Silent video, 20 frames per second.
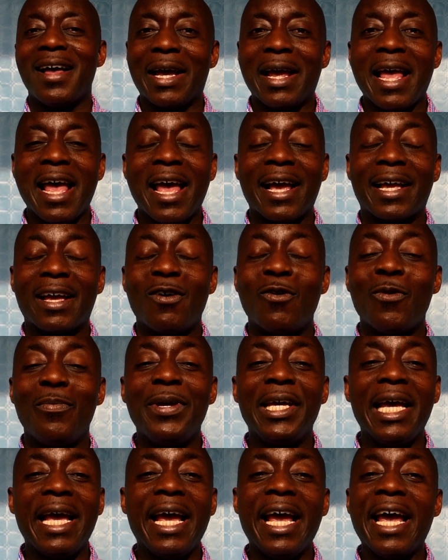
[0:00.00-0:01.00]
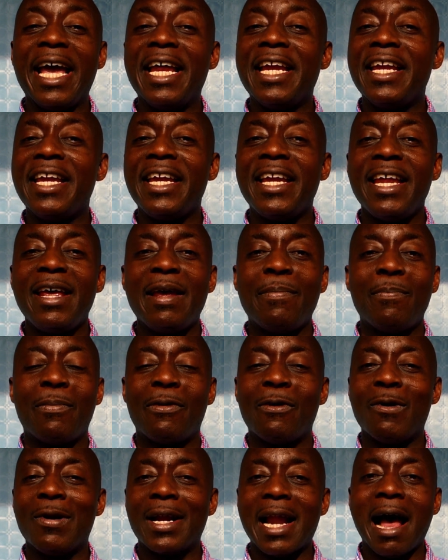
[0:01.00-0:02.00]
It could be any
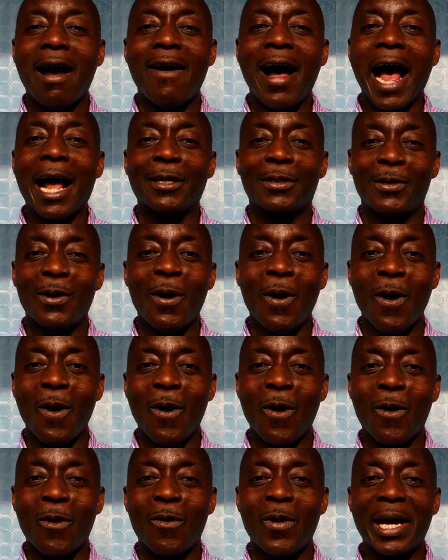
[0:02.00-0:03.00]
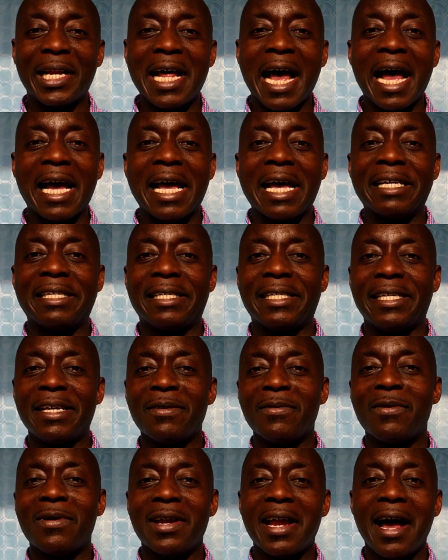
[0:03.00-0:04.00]
pronoun at all, whether a
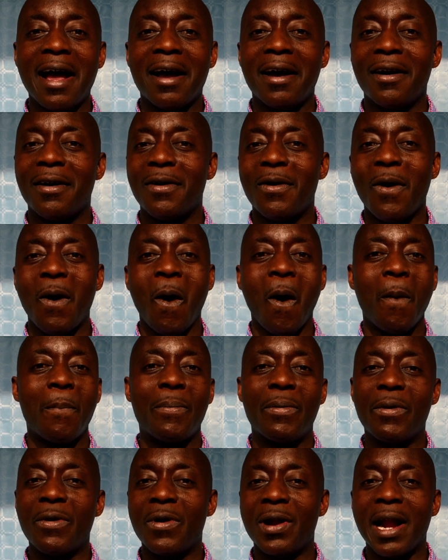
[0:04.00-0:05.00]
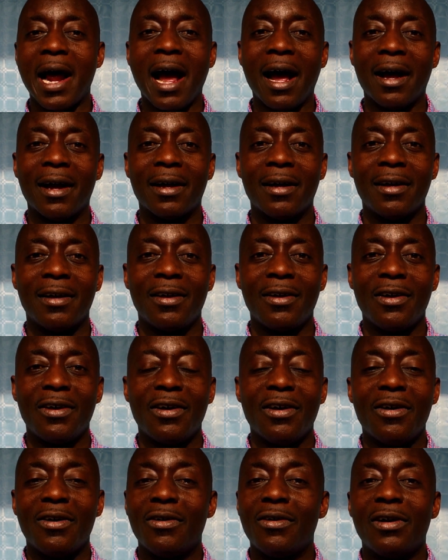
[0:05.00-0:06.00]
singular or plural.
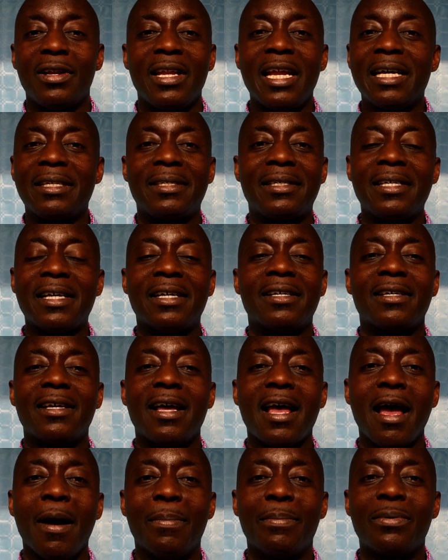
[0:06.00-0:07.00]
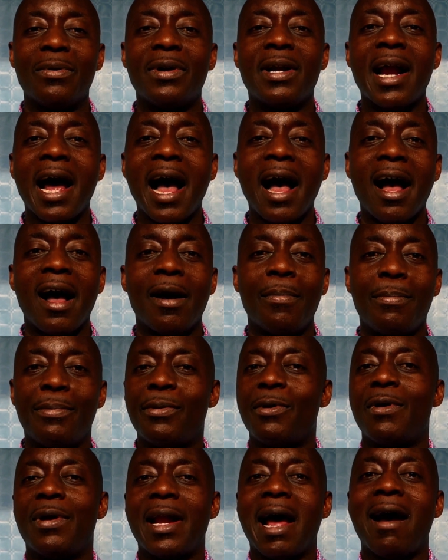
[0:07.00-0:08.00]
Let's take a plural
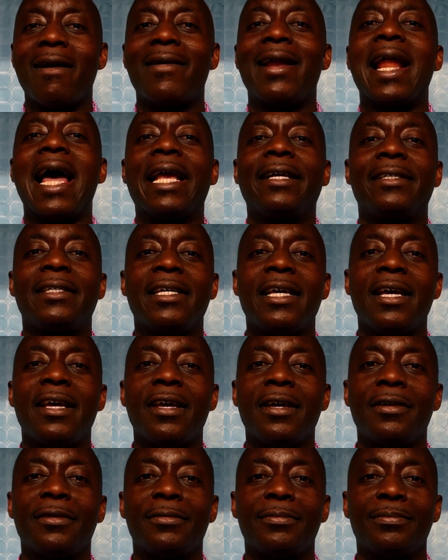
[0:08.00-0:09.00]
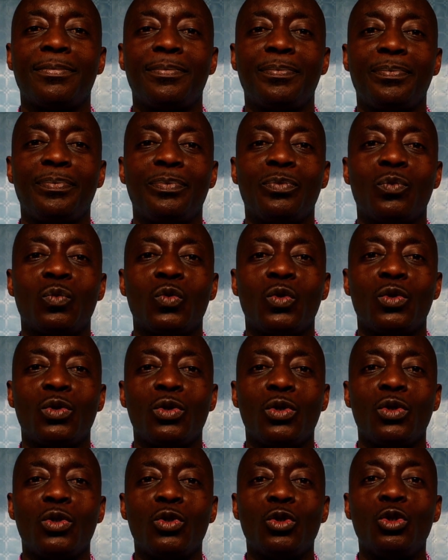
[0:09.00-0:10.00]
pronoun like say
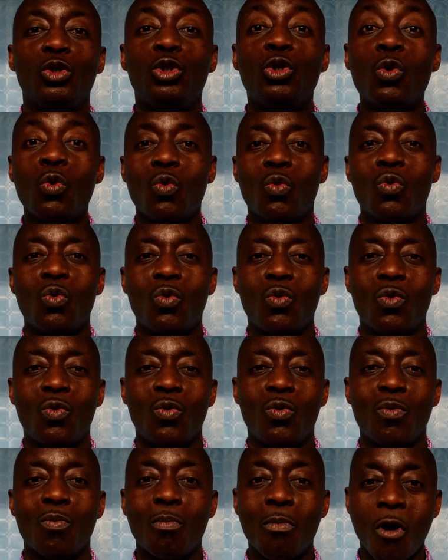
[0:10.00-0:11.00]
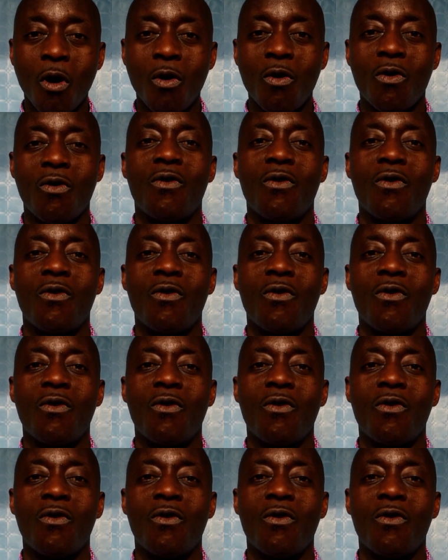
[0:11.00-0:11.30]
you, mo,